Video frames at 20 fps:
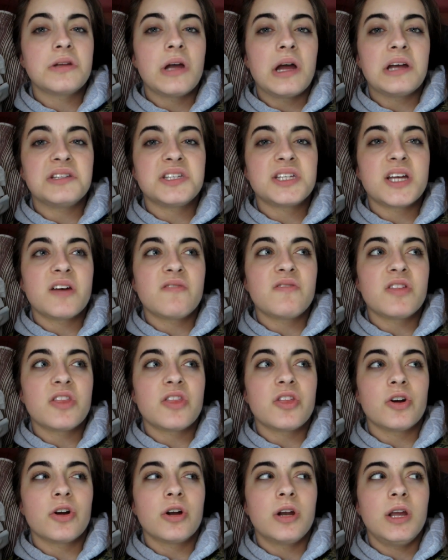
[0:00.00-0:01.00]
at
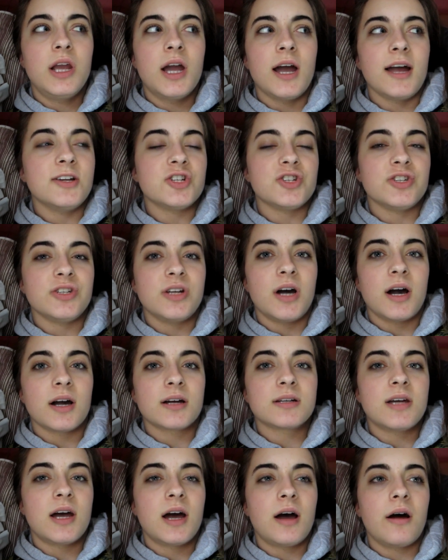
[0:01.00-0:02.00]
7.30 I just
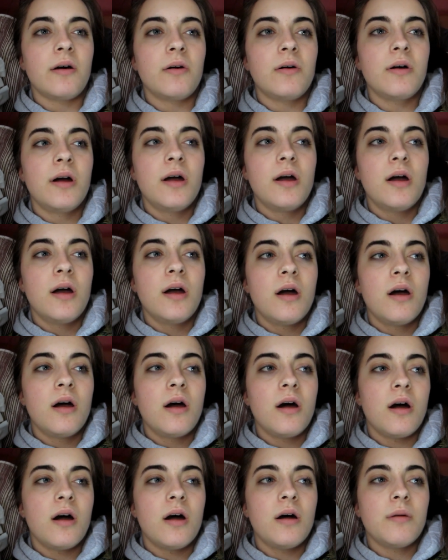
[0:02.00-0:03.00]
knocked out.
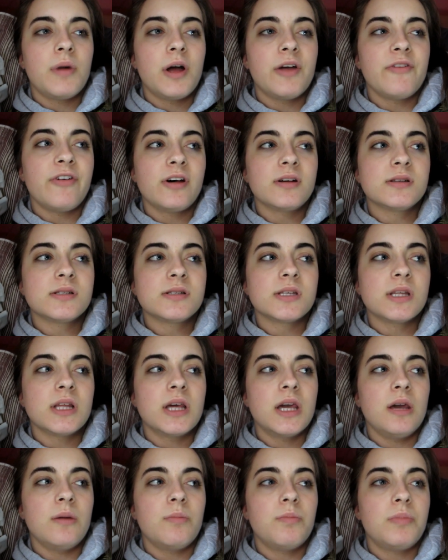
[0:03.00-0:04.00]
Um, I fell
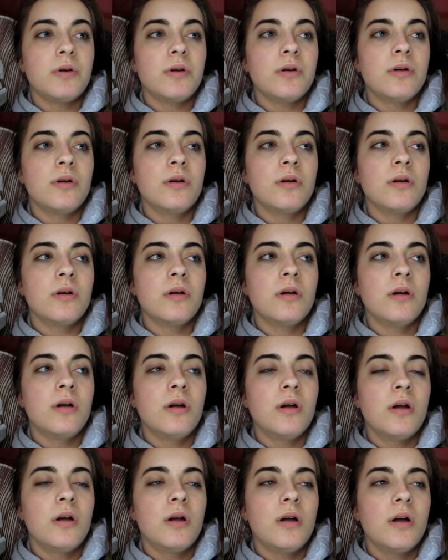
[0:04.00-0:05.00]
asleep
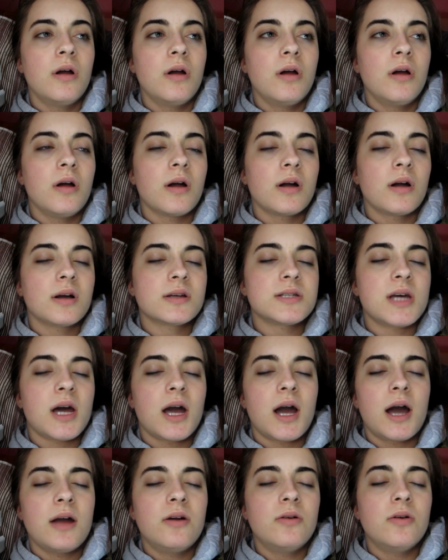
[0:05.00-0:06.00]
because
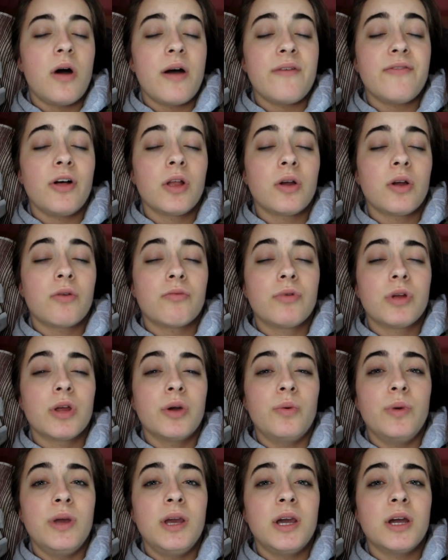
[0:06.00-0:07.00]
I, I don't know I felt like
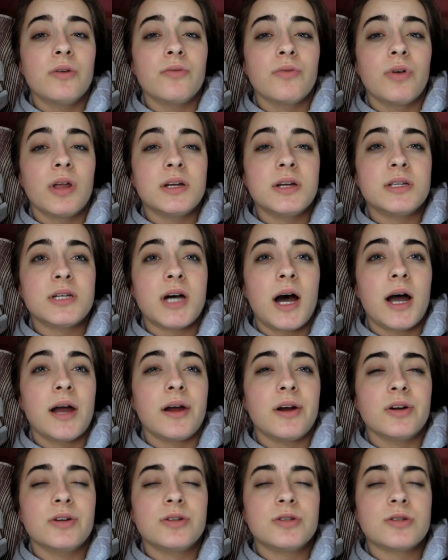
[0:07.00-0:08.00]
really weak and really
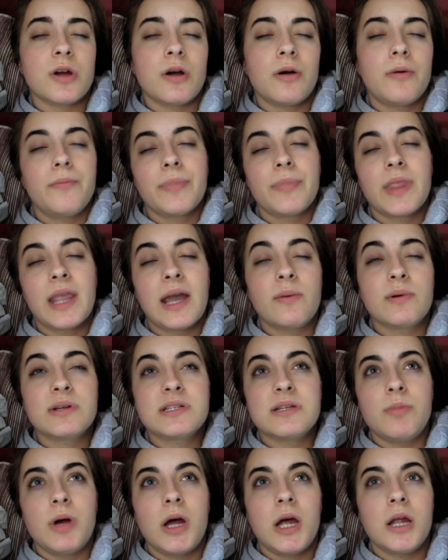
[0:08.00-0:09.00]
tired so I
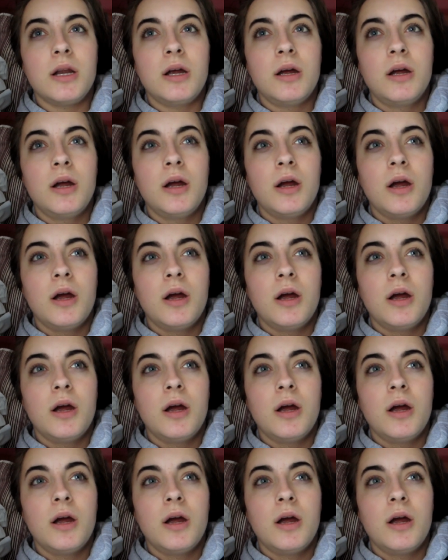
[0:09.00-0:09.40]
went to bed